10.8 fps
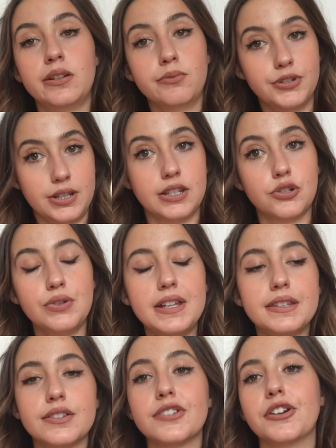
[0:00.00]
and it was en
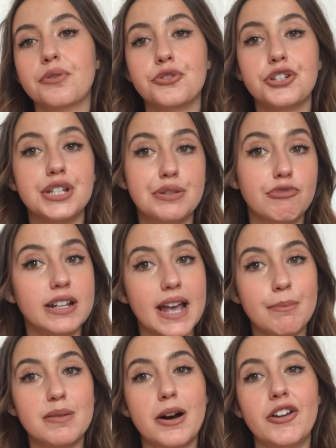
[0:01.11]
suite. So she's really
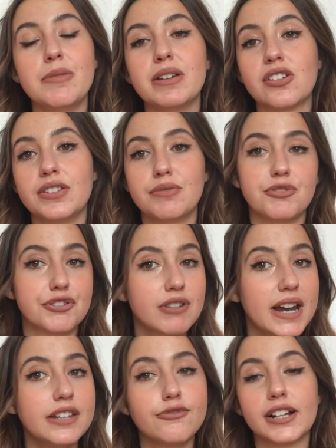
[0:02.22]
happy about it because it was
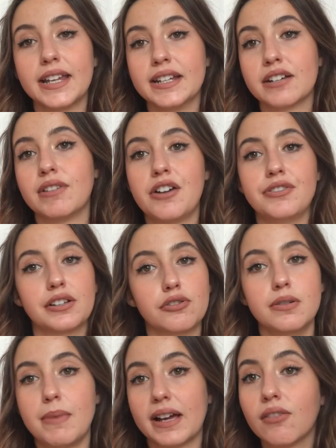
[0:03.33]
great for getting around and
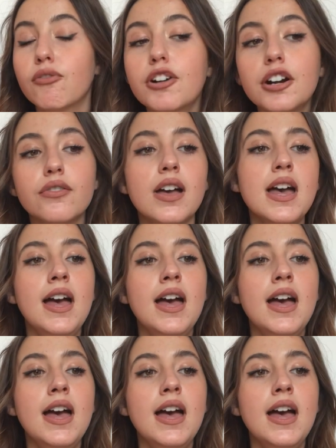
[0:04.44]
going back and forth.